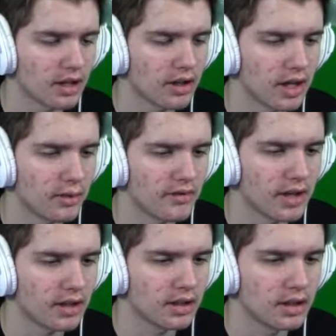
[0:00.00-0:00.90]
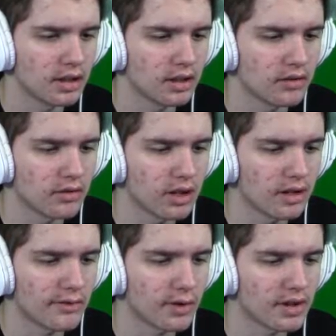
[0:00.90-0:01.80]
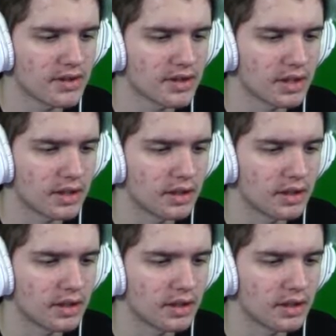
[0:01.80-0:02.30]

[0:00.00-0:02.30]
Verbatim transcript: Okay, we're fine. Run, Forrest.